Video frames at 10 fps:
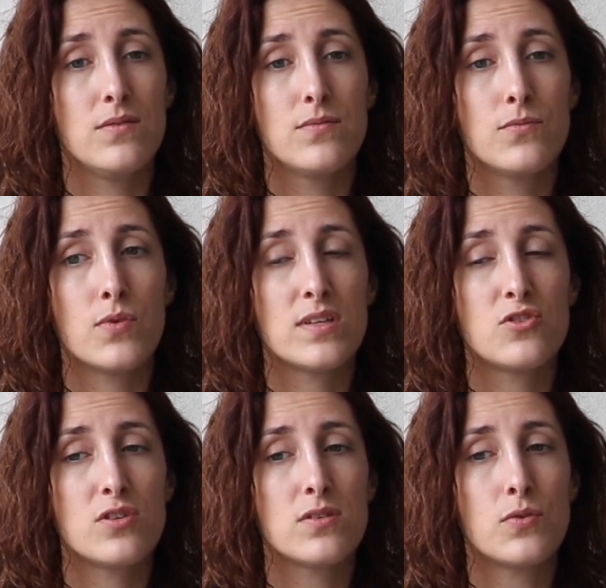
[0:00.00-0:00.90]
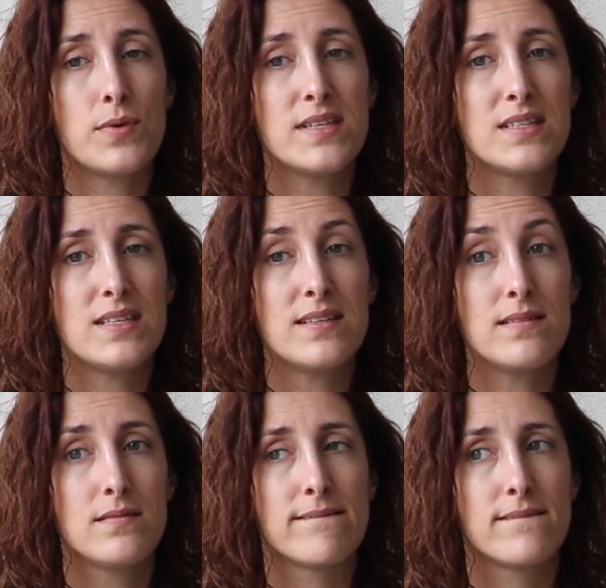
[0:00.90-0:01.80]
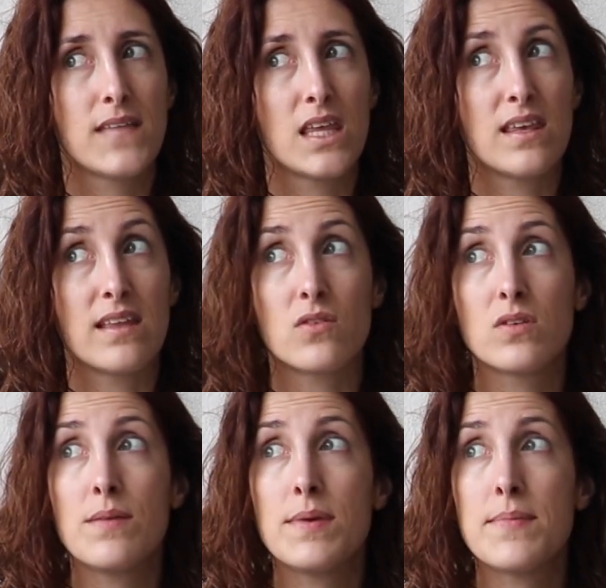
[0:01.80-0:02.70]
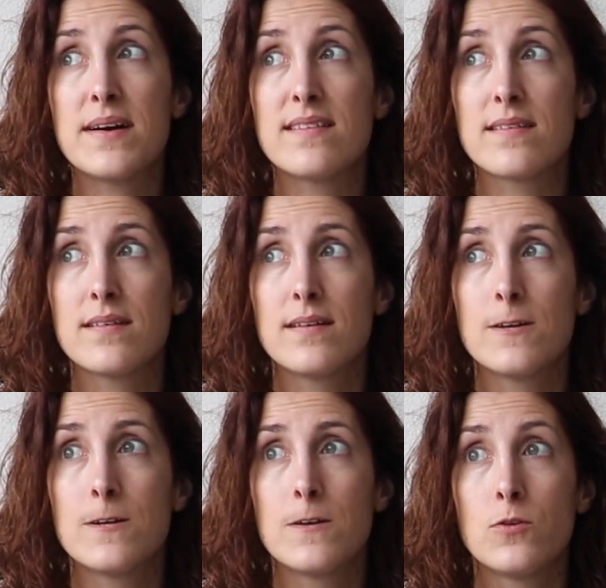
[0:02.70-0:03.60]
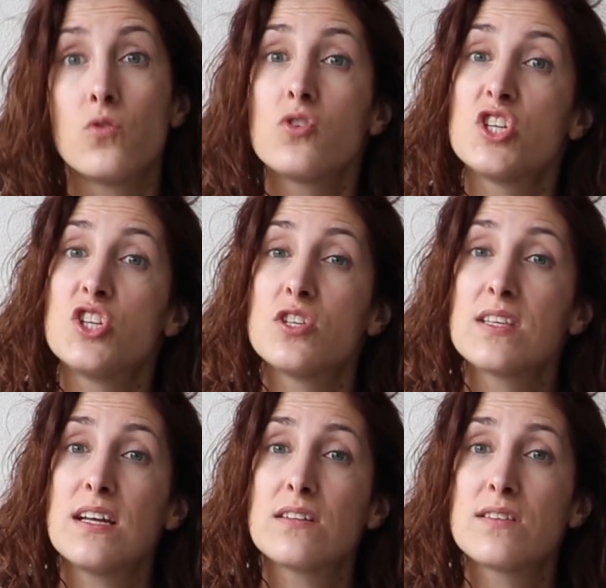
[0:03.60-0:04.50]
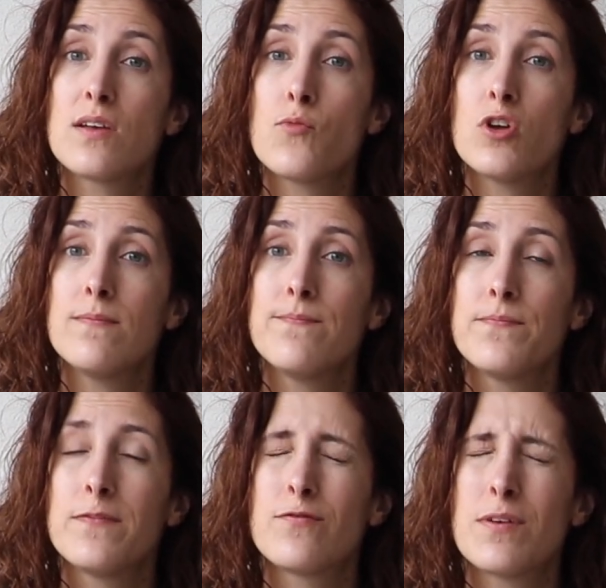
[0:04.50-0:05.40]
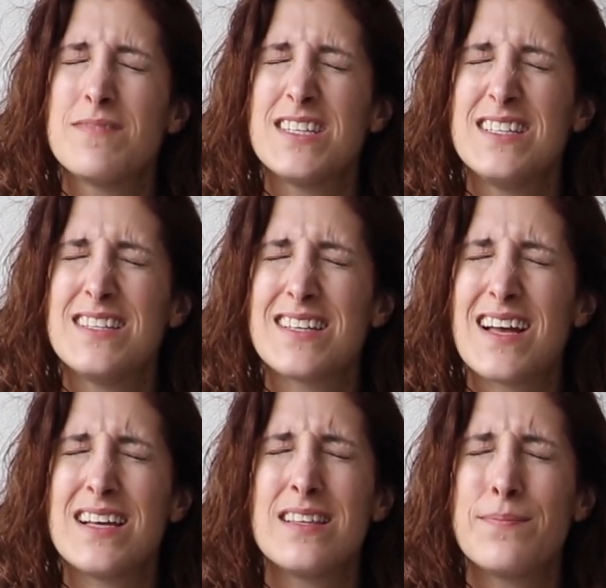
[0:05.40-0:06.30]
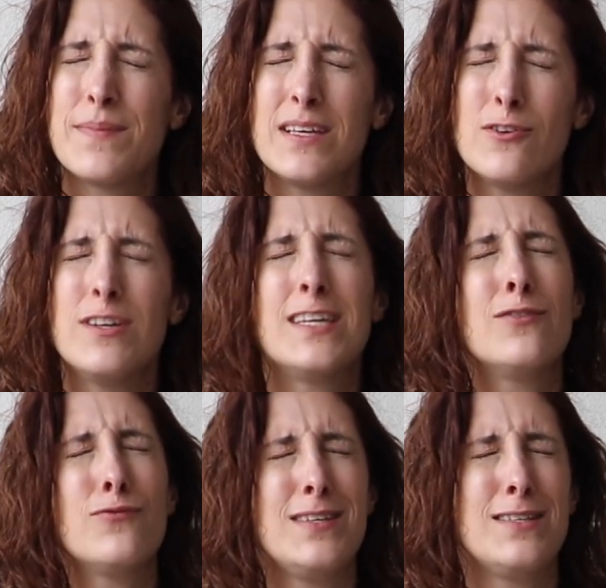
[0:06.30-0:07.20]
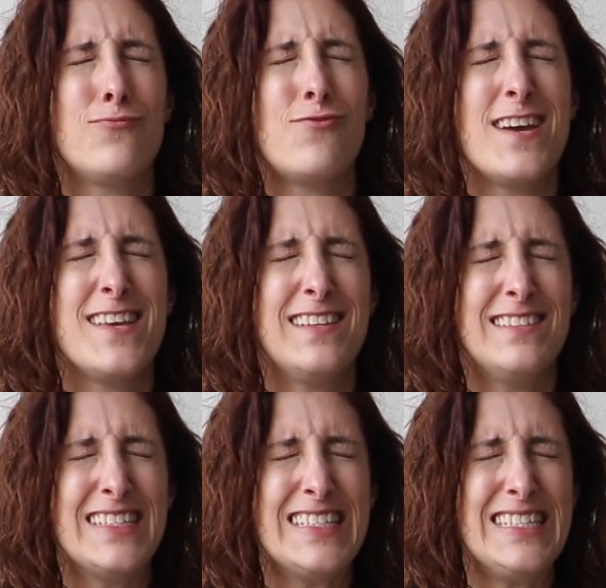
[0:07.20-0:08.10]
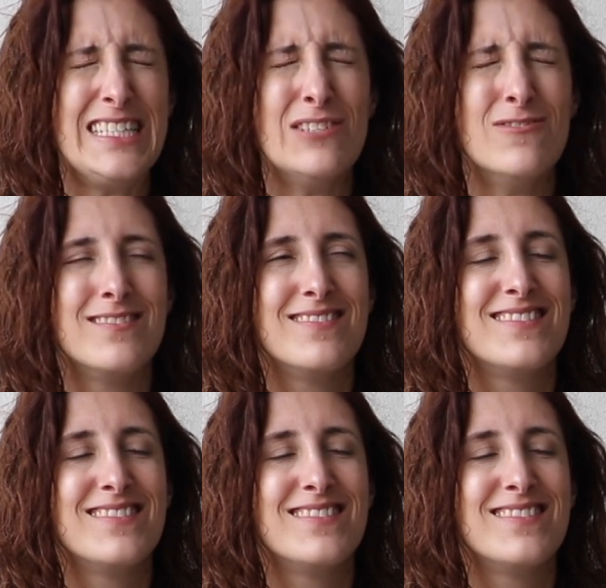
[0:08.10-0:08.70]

was just arrested? It can only be bad. You know, she just killed someone from the inside by going into his brain. Ew!